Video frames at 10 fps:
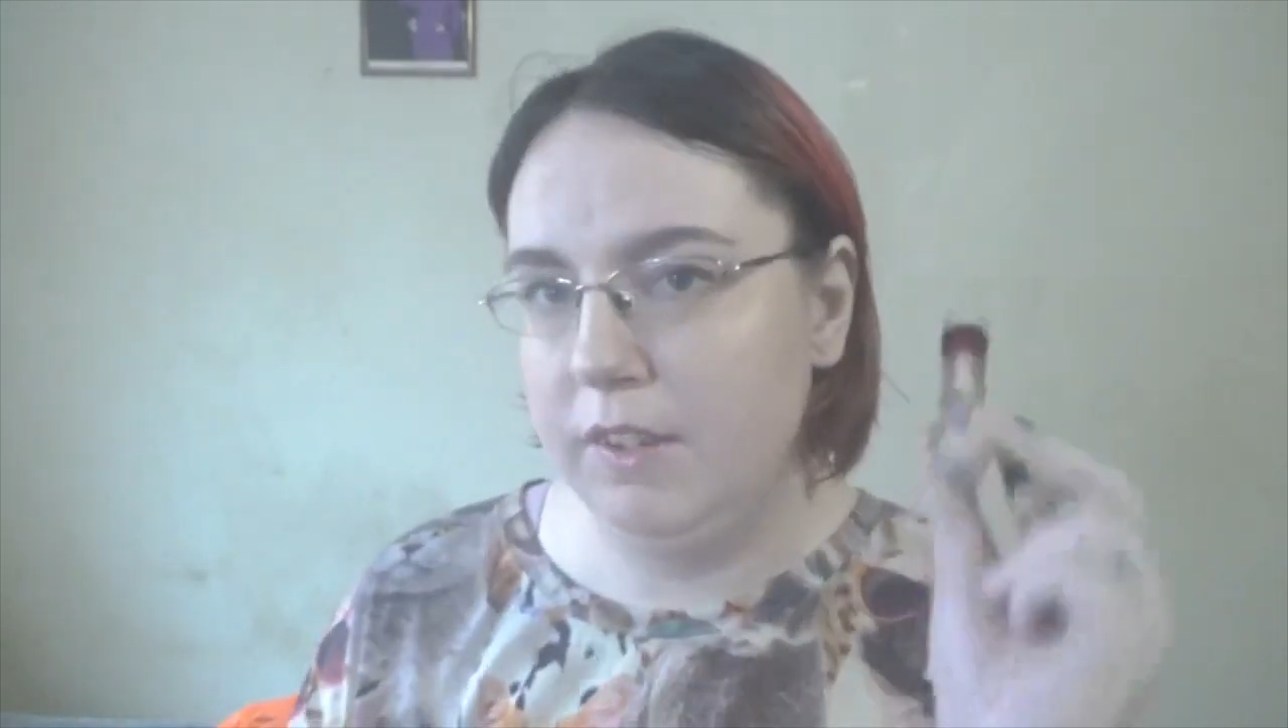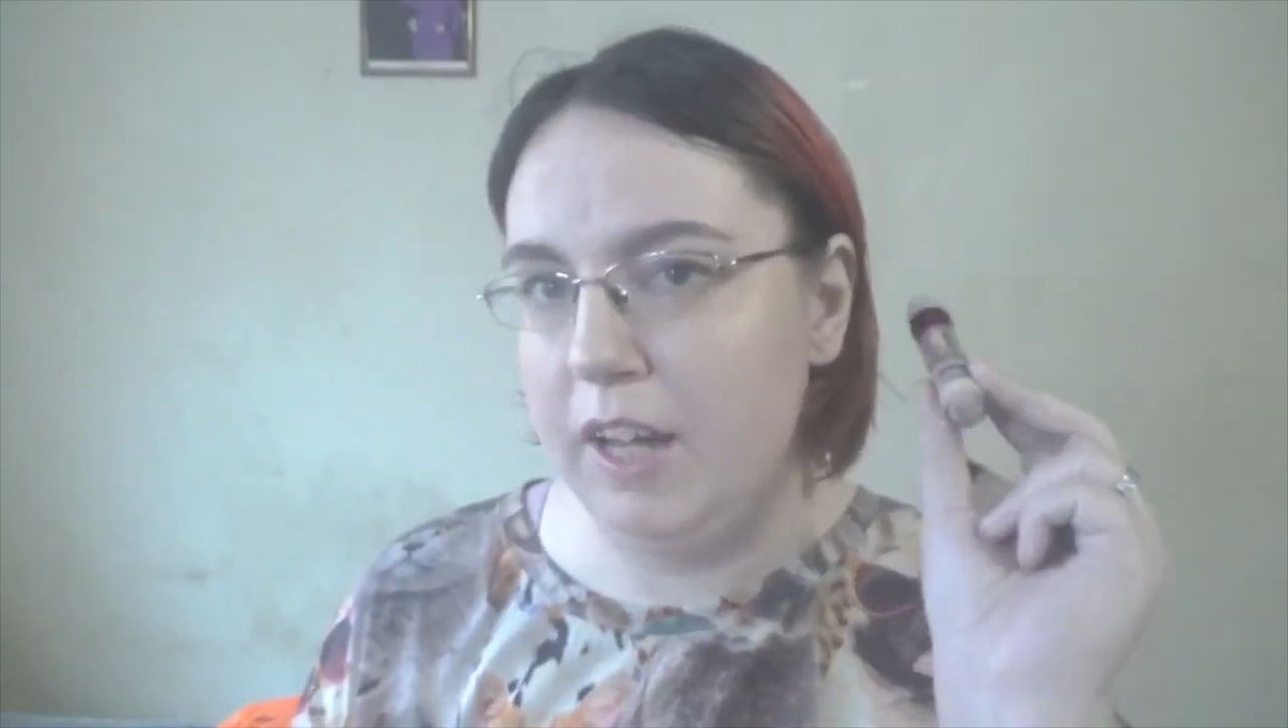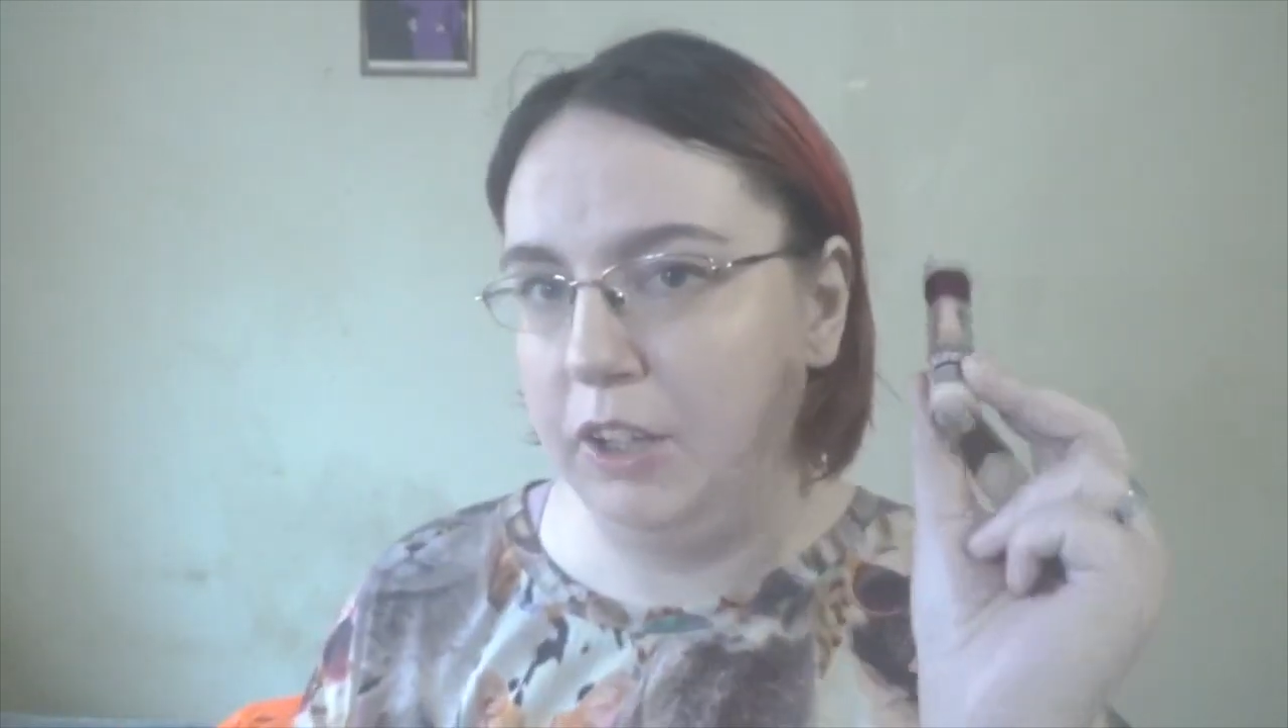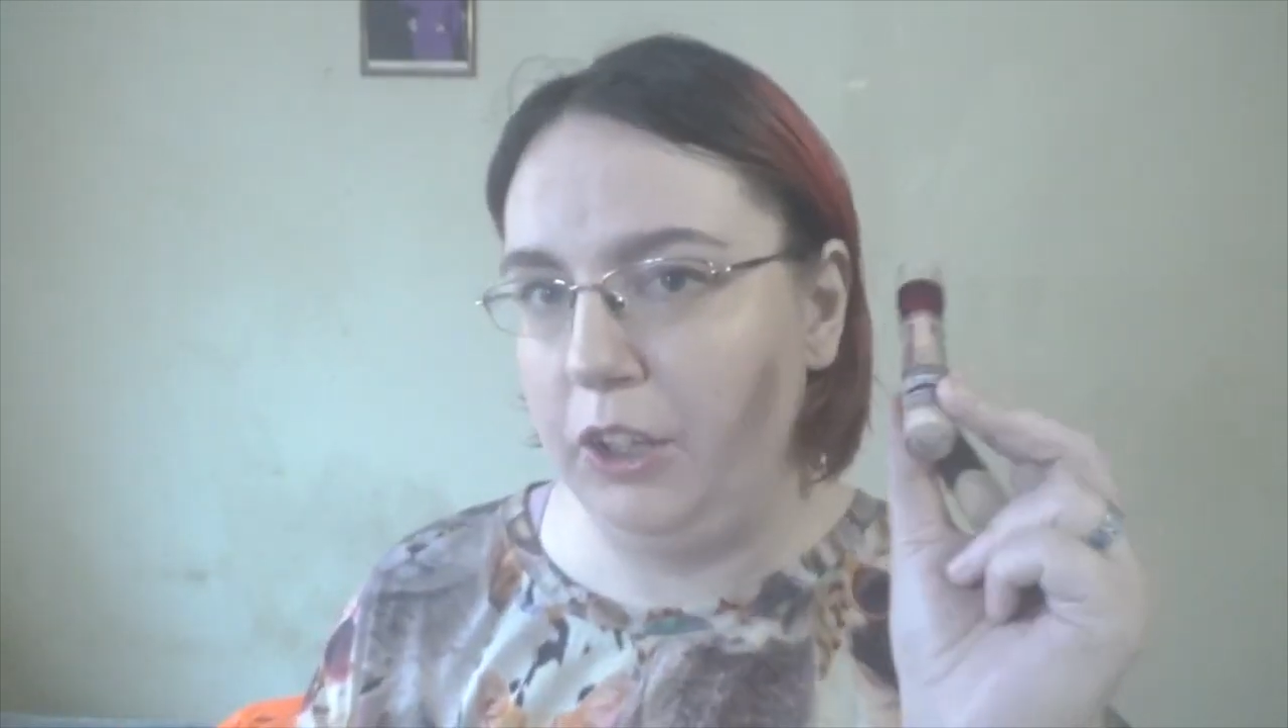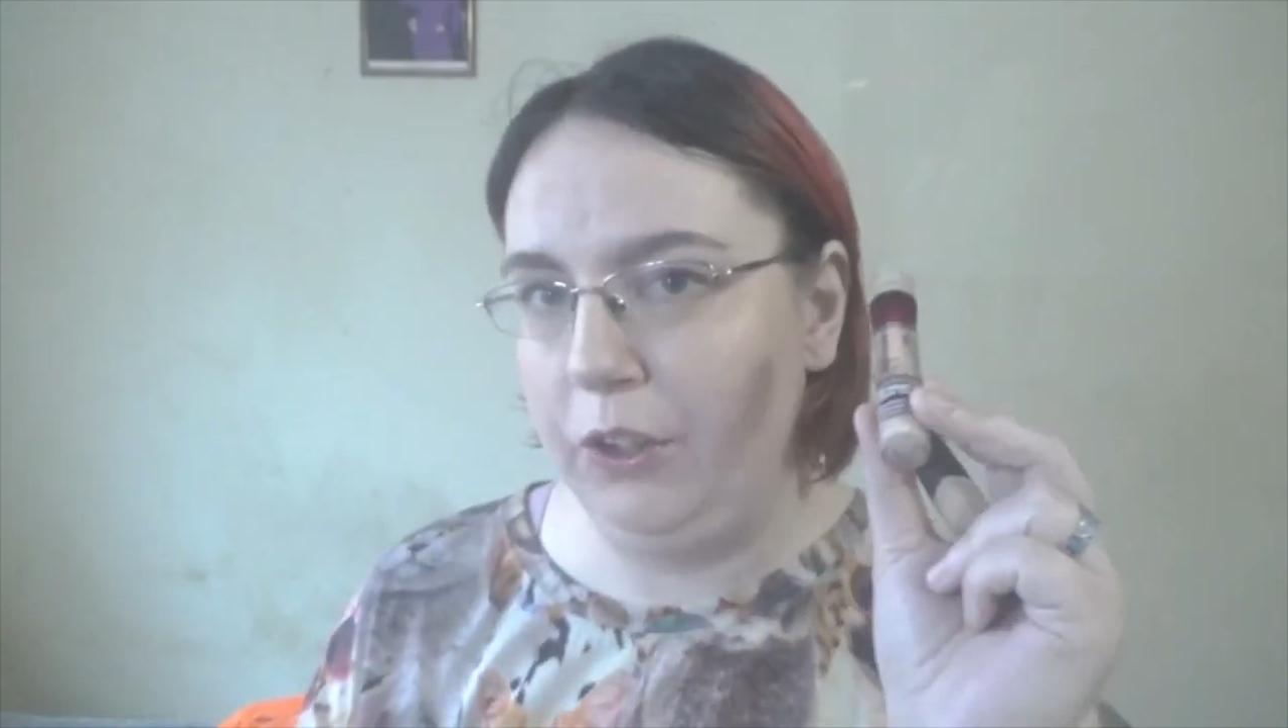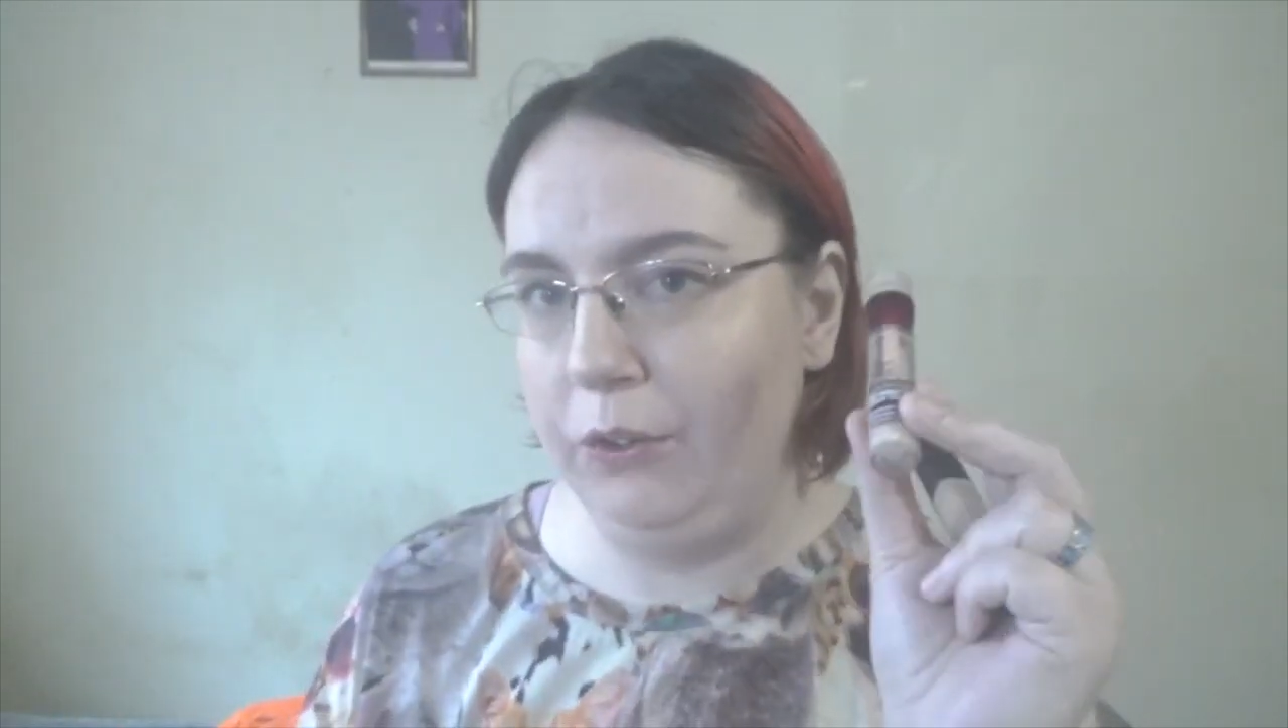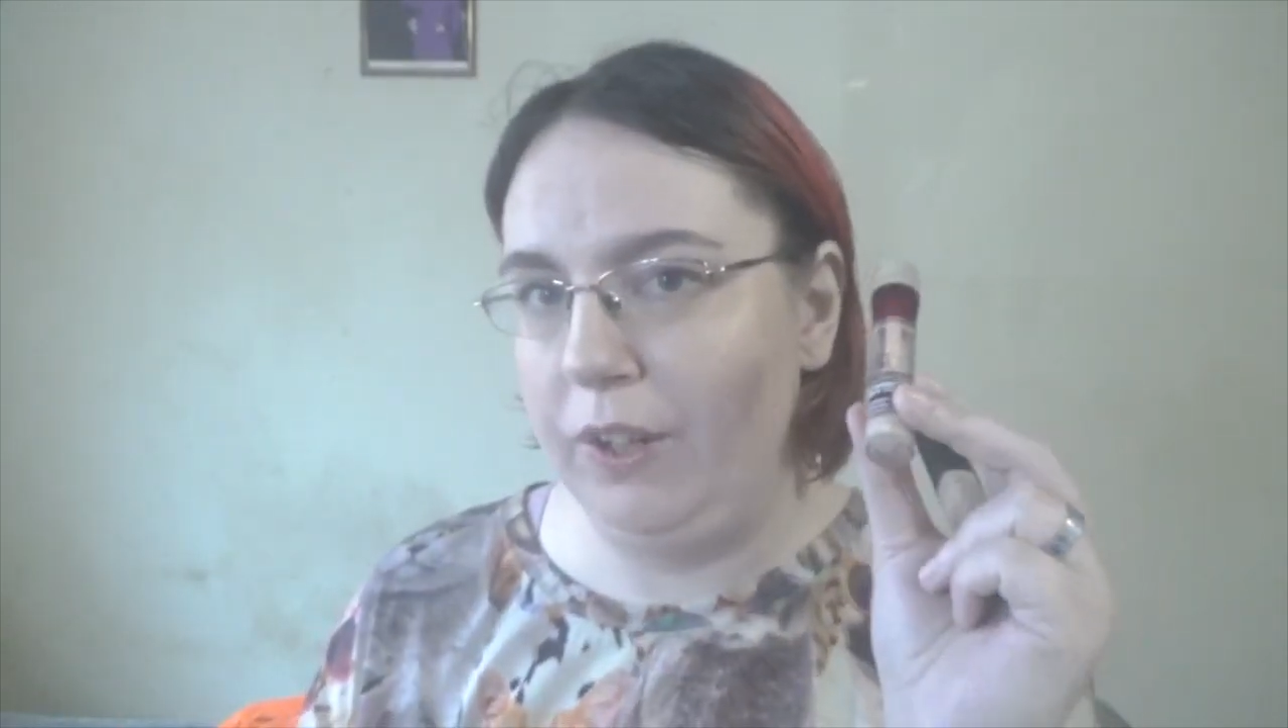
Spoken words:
how low